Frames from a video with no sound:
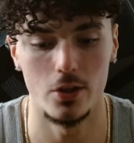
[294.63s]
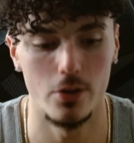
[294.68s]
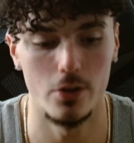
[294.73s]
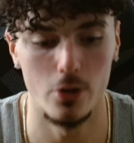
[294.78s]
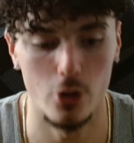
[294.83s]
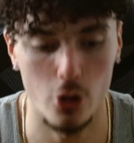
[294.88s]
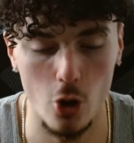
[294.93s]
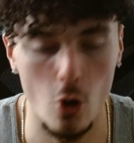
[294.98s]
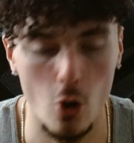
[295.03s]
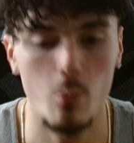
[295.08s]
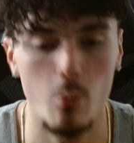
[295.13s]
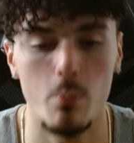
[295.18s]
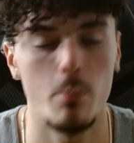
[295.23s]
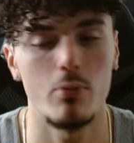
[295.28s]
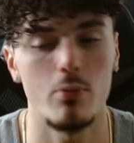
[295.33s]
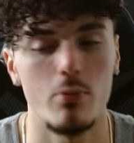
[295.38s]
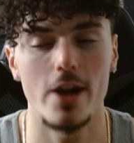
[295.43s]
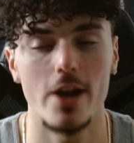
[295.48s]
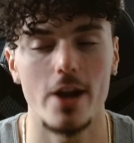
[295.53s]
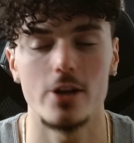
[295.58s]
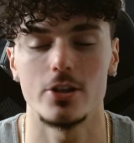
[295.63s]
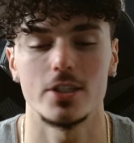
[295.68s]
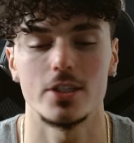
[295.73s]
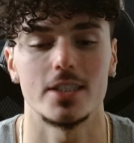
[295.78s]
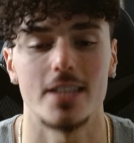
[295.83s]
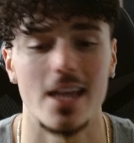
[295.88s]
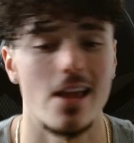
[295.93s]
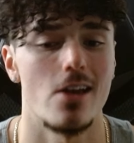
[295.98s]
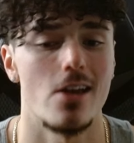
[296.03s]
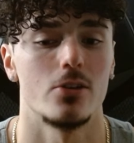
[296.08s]
no prior
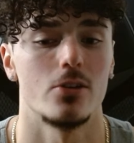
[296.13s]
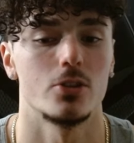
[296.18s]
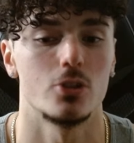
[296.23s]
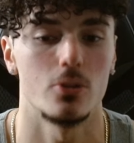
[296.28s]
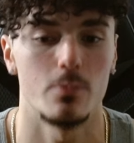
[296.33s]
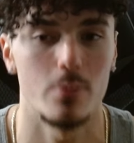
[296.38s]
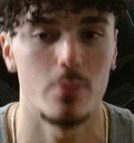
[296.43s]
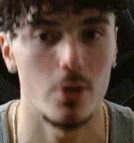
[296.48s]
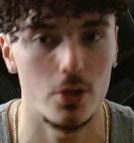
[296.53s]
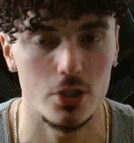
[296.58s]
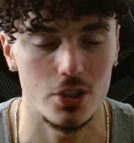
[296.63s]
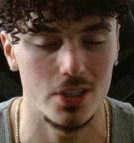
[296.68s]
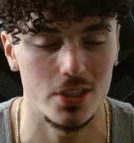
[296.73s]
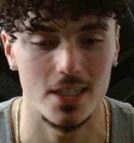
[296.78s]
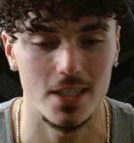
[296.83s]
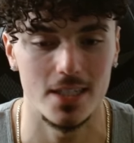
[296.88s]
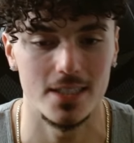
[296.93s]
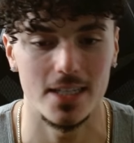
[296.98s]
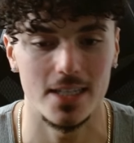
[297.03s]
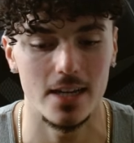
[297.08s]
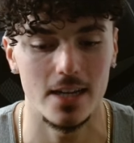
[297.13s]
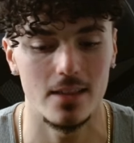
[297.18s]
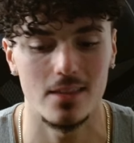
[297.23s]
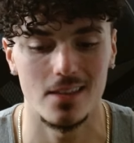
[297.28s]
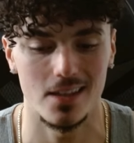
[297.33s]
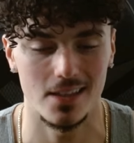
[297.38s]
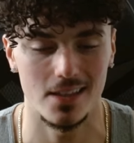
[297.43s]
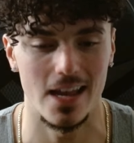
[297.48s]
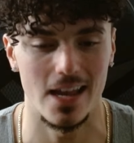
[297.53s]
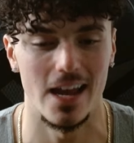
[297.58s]
sales or purchases, anything
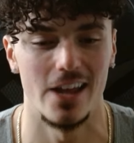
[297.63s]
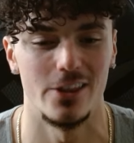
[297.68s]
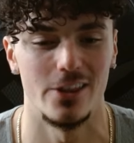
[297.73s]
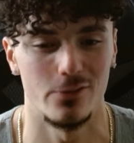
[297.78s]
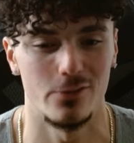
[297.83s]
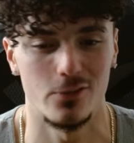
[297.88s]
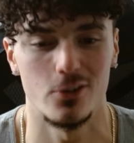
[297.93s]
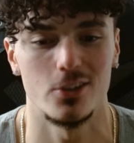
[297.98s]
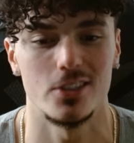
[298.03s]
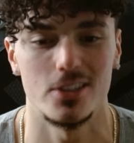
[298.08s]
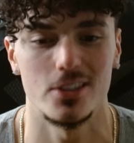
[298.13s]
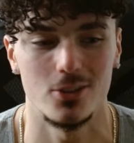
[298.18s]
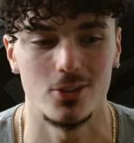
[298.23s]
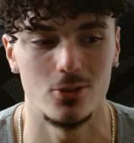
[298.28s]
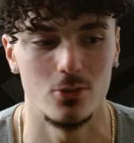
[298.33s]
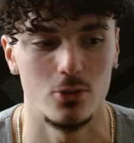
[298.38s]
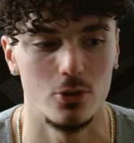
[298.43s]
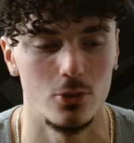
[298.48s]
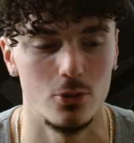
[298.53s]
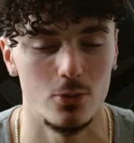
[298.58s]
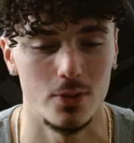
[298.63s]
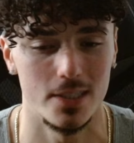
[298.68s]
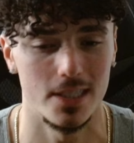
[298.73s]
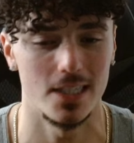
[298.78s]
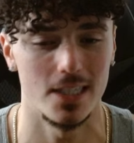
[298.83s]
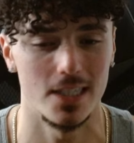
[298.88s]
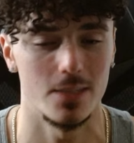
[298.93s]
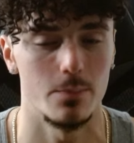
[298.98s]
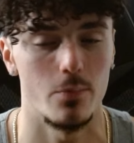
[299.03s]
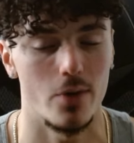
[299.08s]
like that, and the first thing you do is
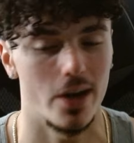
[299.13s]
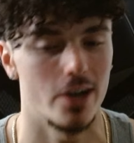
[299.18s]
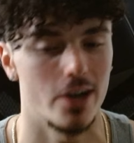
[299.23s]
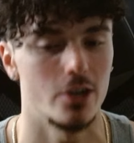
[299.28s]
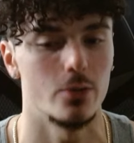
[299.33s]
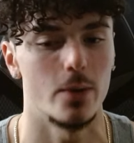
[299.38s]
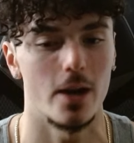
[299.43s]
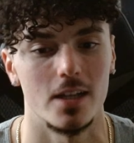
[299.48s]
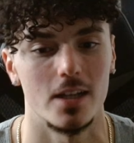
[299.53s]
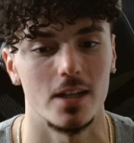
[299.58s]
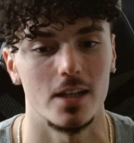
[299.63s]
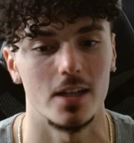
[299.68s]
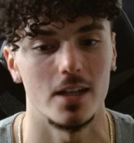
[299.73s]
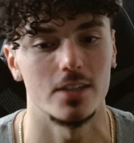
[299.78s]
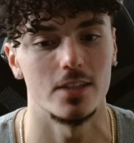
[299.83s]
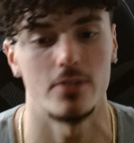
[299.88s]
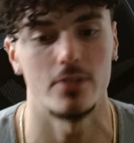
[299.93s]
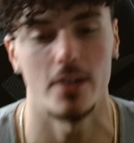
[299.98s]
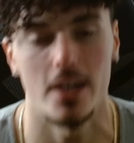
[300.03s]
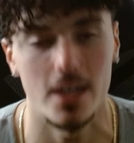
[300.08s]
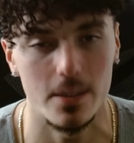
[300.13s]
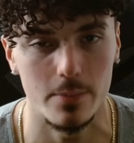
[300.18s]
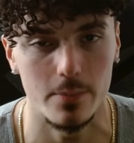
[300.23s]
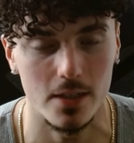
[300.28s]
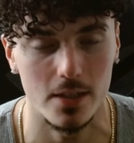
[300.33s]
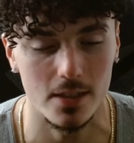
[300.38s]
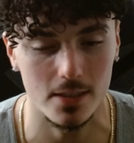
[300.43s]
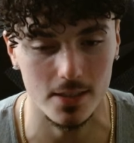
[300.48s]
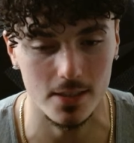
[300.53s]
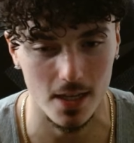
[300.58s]
list brand new AirPods for 80
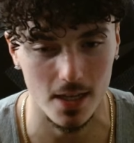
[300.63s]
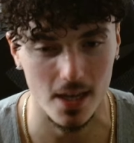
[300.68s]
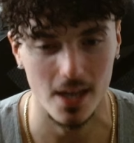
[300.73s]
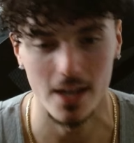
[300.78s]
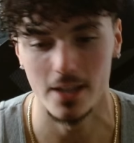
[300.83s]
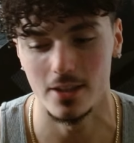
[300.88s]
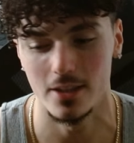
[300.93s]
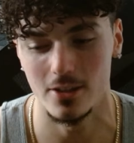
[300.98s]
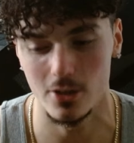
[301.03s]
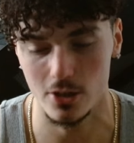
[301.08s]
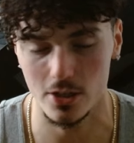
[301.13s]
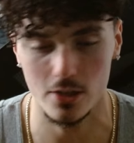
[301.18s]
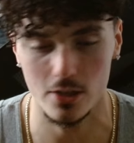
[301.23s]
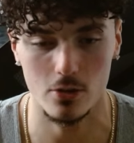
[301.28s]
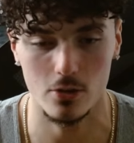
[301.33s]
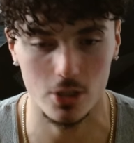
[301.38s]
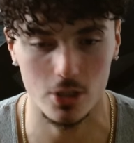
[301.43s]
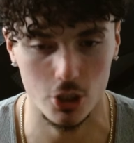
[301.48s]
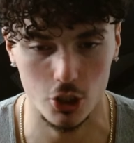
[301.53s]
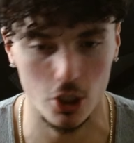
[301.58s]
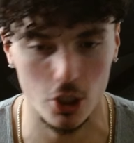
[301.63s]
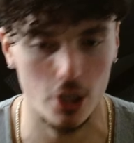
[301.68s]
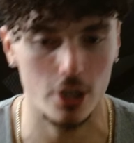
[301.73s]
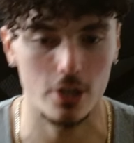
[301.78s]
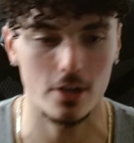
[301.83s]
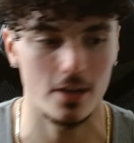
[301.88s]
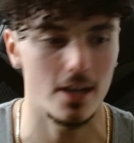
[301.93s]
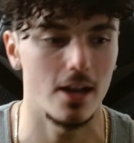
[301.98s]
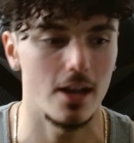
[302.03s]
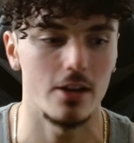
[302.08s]
bucks, they're gonna shut
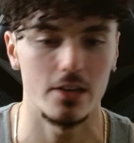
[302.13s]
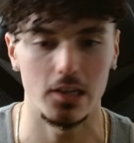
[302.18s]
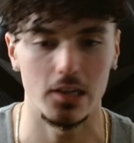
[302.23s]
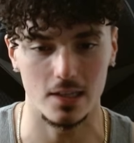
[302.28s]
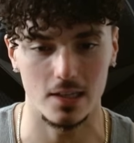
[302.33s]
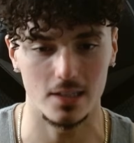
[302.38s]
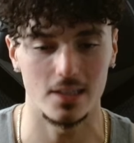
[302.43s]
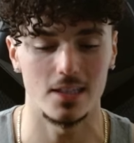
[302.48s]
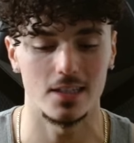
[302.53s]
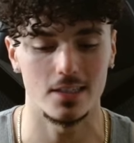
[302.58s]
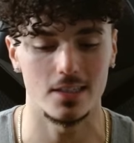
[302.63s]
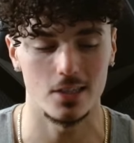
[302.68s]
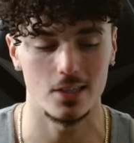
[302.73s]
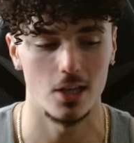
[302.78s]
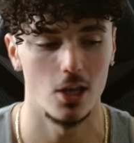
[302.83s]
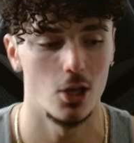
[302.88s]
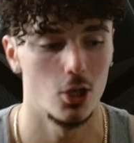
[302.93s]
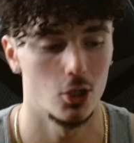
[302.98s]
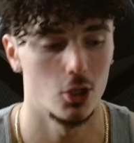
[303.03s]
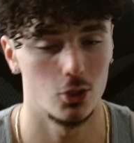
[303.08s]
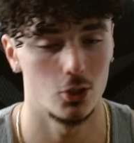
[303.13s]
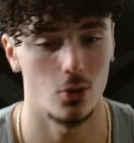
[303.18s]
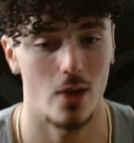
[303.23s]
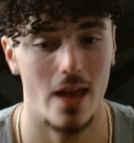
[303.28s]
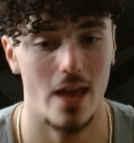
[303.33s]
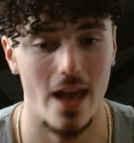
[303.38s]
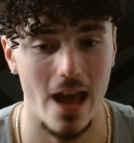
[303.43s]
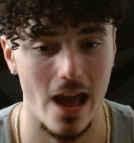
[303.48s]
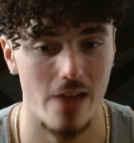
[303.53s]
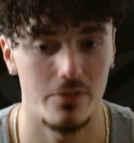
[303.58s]
your account down like this. So to
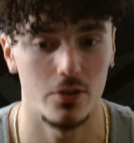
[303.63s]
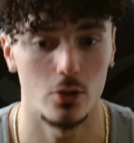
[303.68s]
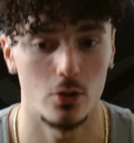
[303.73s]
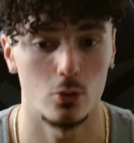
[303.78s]
have, you